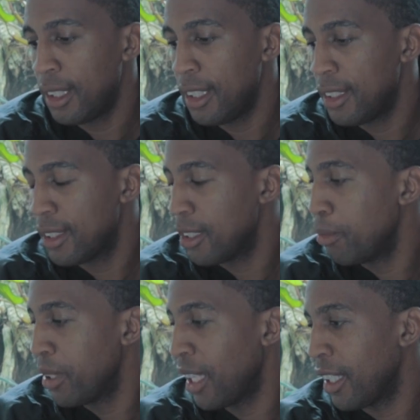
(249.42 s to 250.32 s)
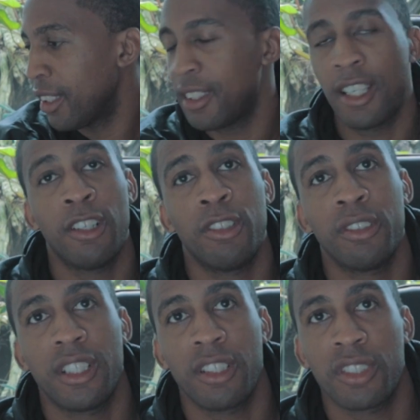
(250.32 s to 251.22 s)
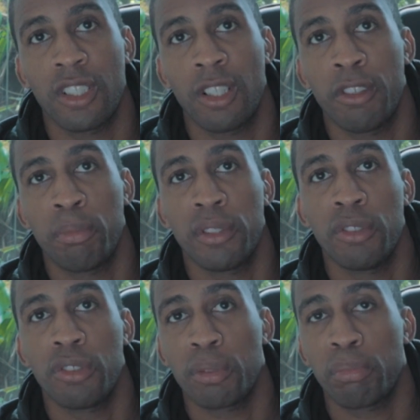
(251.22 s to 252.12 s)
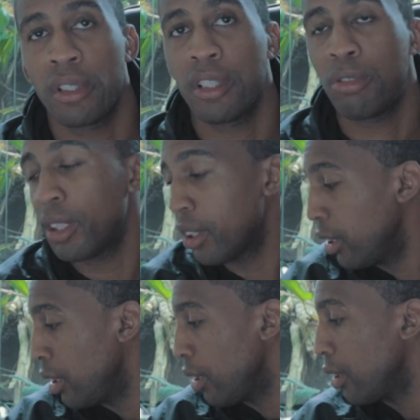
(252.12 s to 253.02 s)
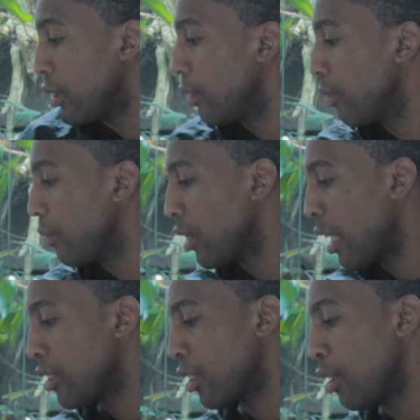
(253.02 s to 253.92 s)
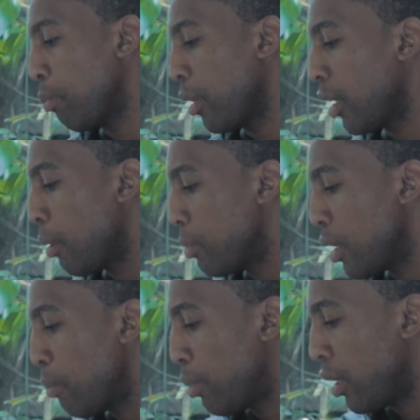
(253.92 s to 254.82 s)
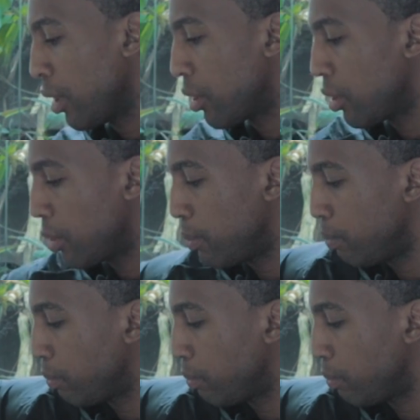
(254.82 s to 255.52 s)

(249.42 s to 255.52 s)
he told me like they'll start reproducing pretty quickly. That's a good pickup, $10.